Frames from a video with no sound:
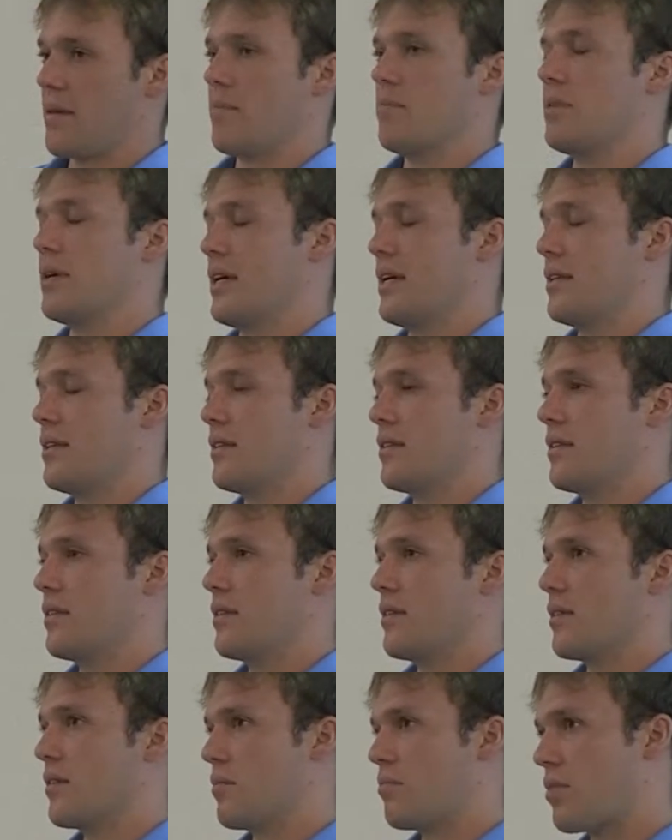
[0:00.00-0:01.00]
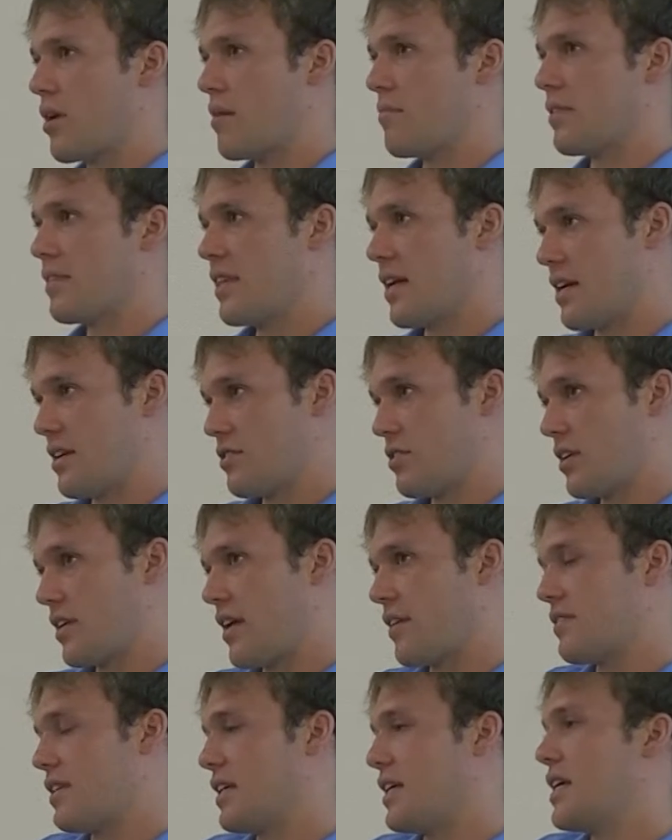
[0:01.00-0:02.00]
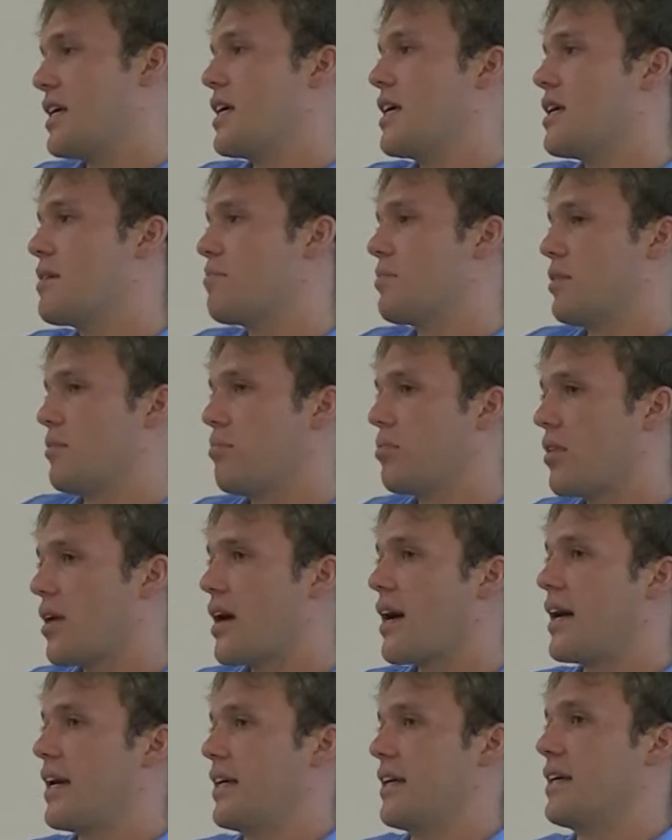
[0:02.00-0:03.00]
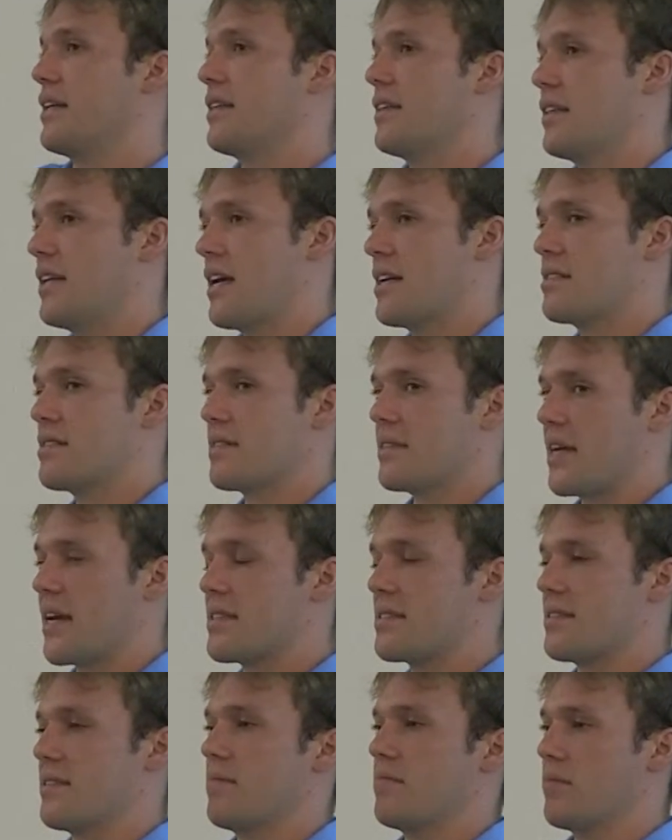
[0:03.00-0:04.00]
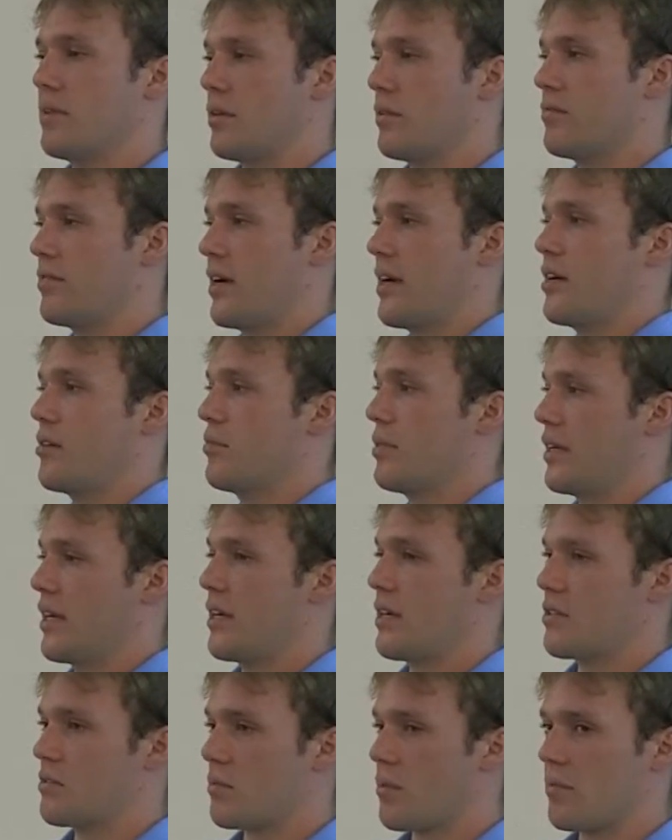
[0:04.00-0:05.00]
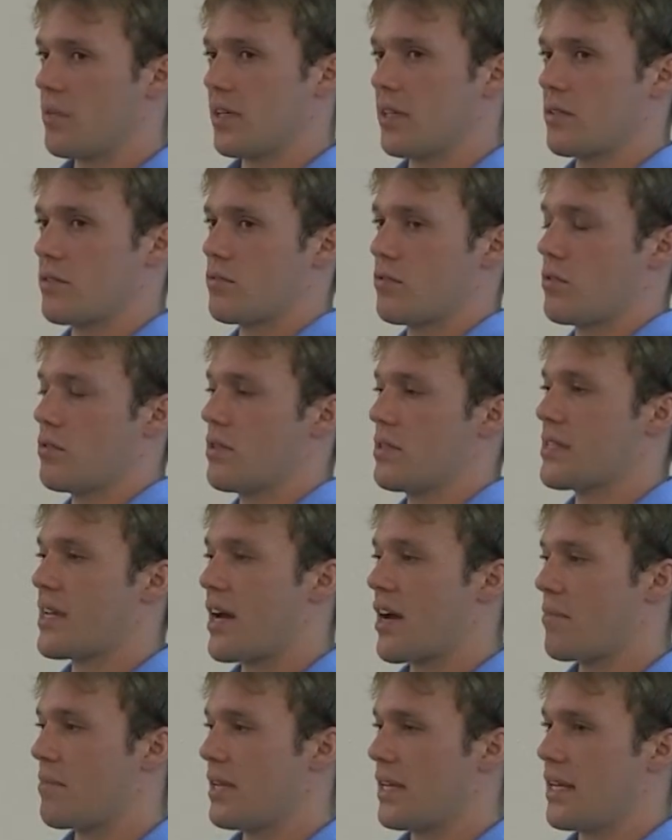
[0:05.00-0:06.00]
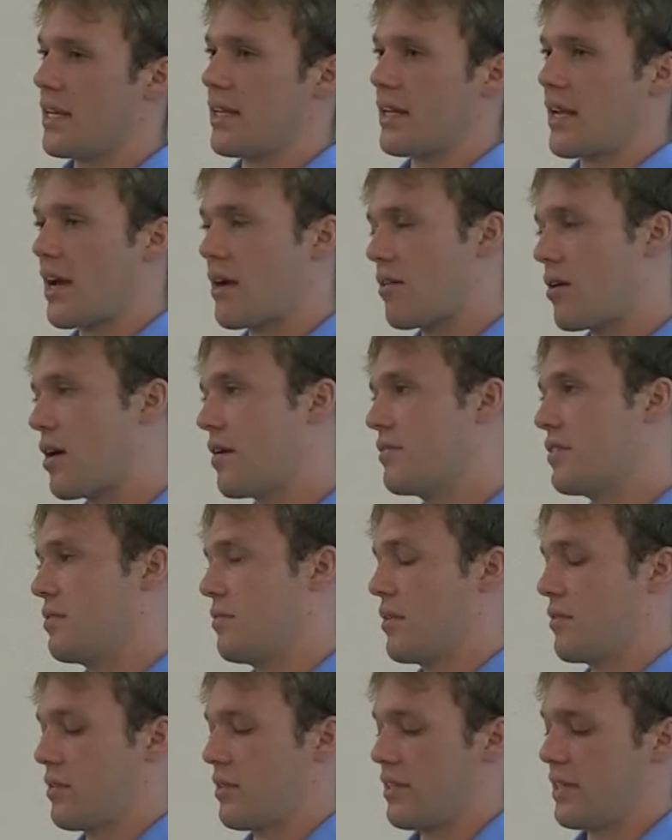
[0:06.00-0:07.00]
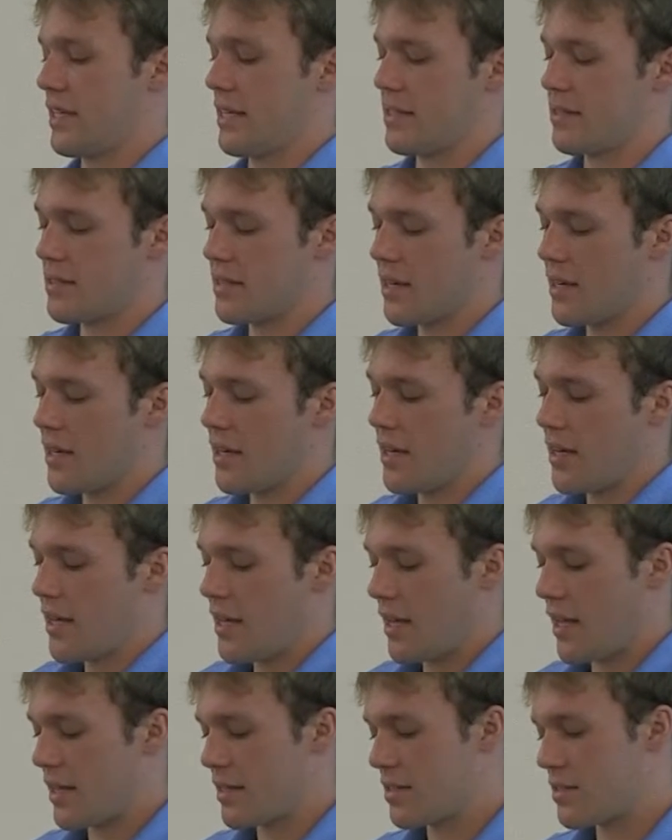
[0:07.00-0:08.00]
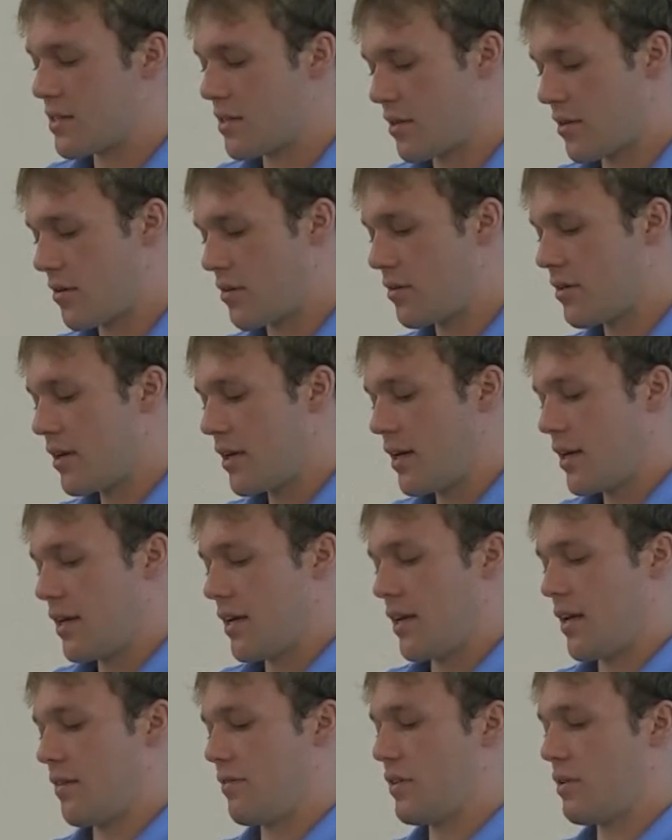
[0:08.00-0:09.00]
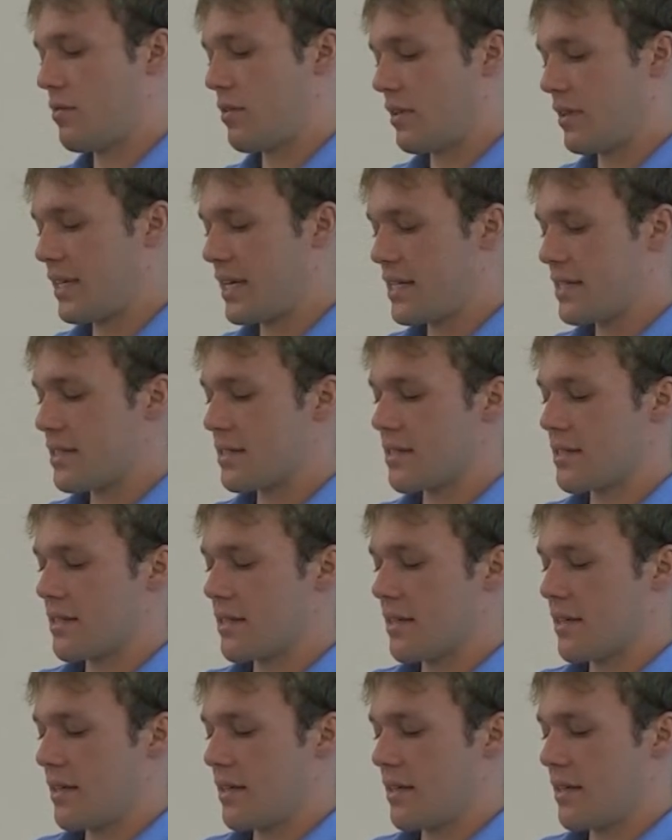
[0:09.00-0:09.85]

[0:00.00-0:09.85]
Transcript: but the problem with that is you're going to have to keep applying it. And that's the real variable here, is what we control, is how many and how often you release. And so if you release